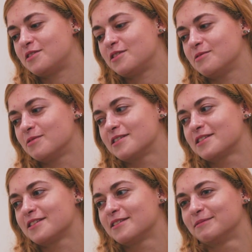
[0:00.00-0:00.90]
you want
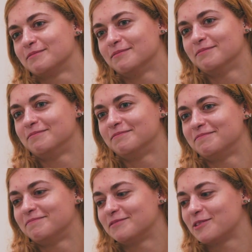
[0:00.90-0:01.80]

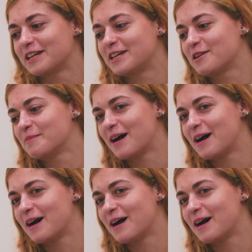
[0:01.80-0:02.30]
to hear